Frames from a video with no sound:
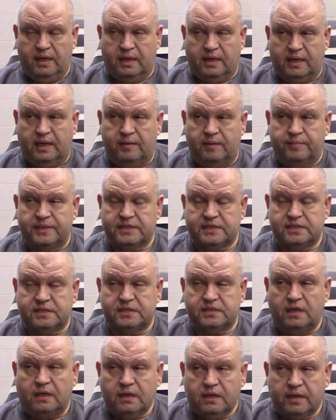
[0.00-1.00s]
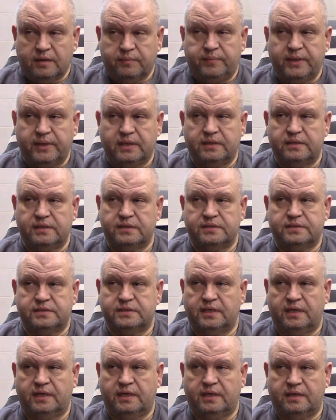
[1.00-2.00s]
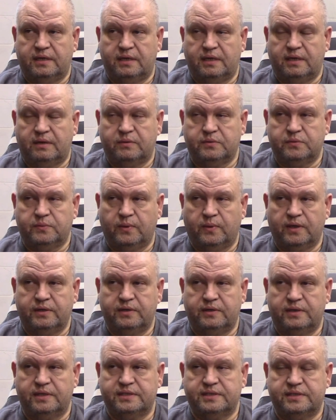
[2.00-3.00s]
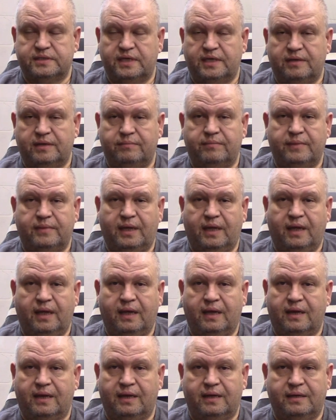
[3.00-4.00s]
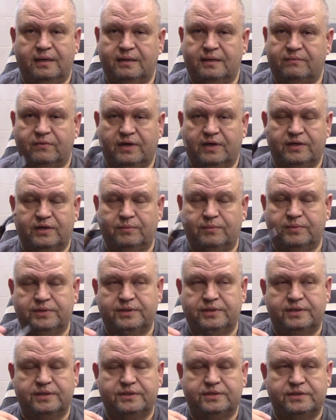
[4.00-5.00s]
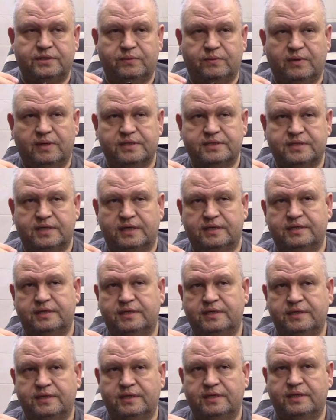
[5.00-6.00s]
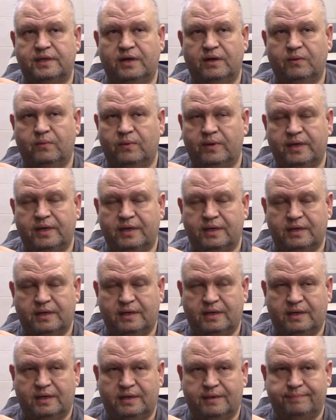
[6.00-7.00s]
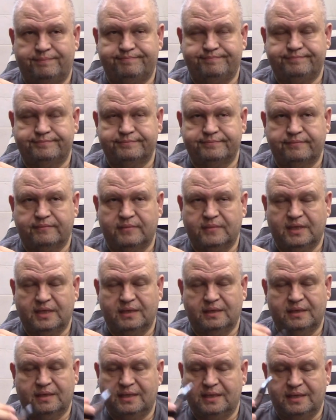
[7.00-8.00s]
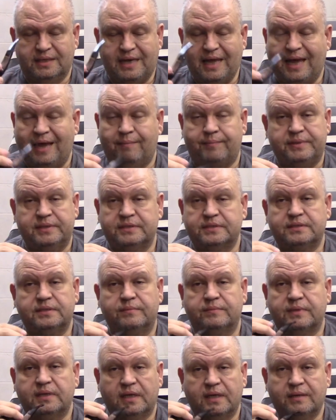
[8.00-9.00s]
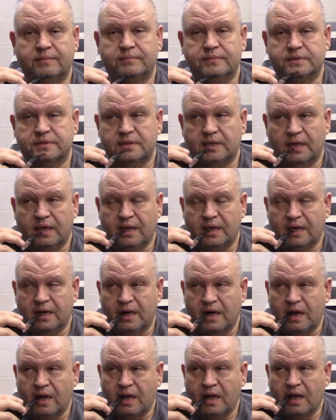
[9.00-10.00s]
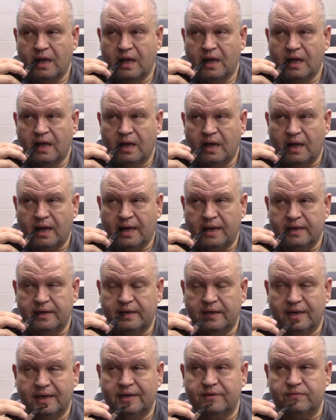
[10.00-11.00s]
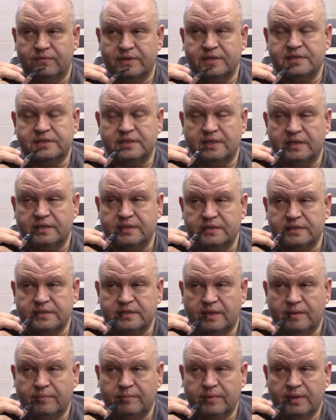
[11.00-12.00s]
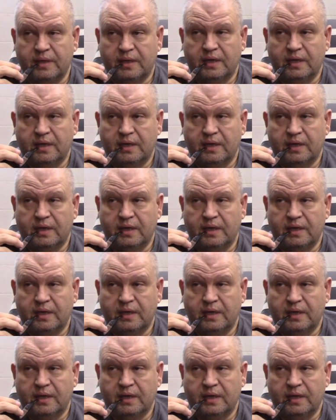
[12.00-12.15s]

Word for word: got a bit stuck because uh, I was working on a stem and I wound up with an issue where I sanded into the airway. Uh, it happens sometimes, and I had a, I had to redesign the stem